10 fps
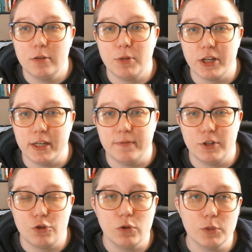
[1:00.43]
among
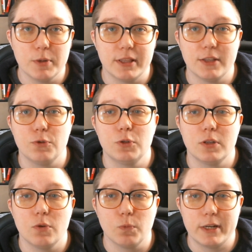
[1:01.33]
individuals, but
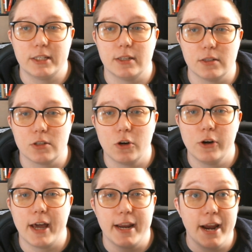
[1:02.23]
those reasons are
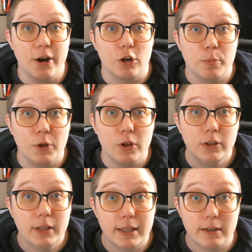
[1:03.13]
not heritable.
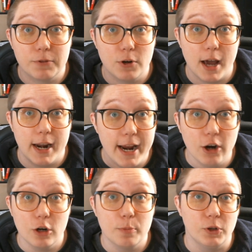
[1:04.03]
And if they're not
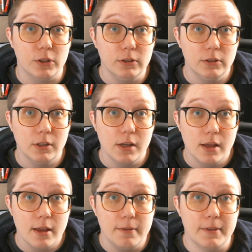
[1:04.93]
heritable,
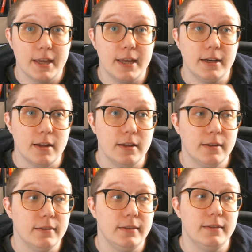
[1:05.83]
then
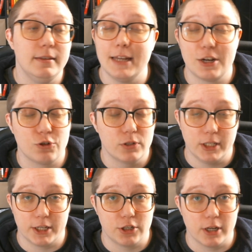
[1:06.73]
natural
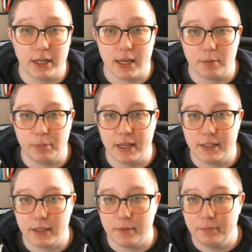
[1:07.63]
selection cannot apply
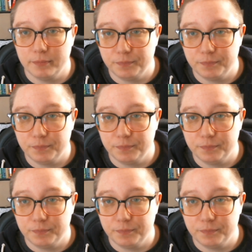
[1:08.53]
to them.